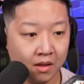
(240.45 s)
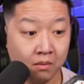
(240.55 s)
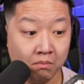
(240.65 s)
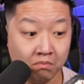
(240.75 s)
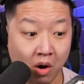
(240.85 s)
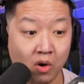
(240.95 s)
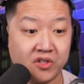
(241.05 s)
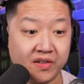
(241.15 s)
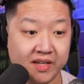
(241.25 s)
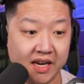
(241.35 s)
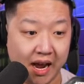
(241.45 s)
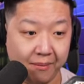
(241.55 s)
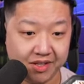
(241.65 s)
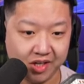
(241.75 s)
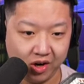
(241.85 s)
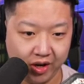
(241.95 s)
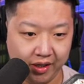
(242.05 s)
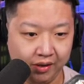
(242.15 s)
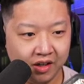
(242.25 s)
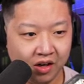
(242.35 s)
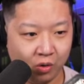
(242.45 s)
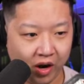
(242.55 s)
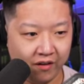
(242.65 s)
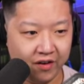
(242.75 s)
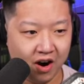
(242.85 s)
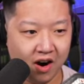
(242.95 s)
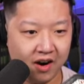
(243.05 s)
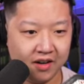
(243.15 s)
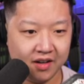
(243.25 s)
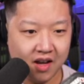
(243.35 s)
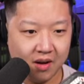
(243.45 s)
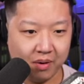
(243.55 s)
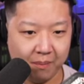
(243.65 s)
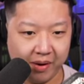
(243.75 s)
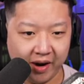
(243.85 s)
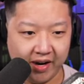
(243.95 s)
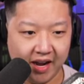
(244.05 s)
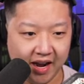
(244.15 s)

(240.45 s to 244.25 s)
Most of the time it's annoying. Graveyard, Barbarian Hut.